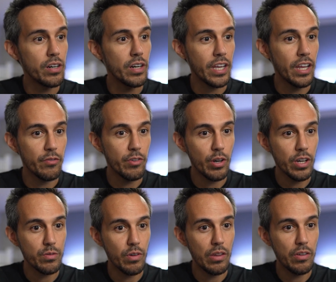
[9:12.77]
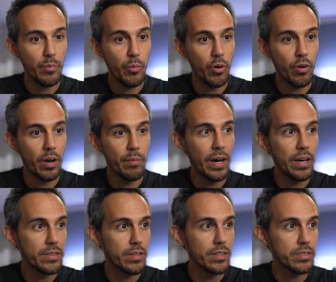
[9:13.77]
Again, if you guys want to learn more about
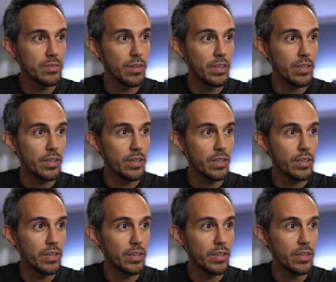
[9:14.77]
this,